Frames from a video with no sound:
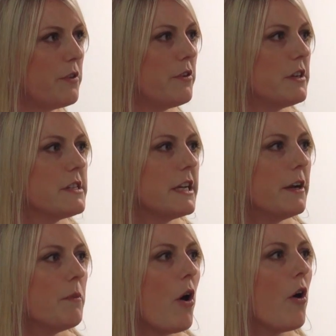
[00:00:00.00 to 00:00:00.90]
with your
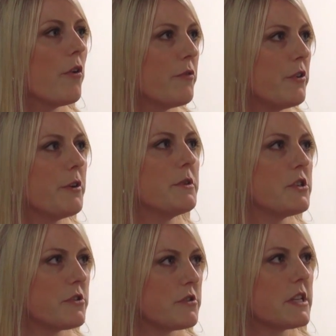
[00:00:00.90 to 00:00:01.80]
exam, all of your
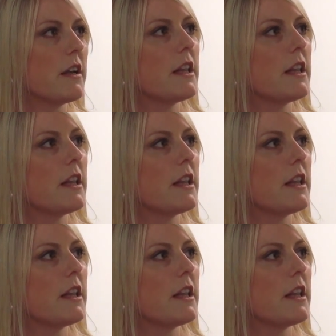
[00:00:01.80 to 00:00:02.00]
images are sent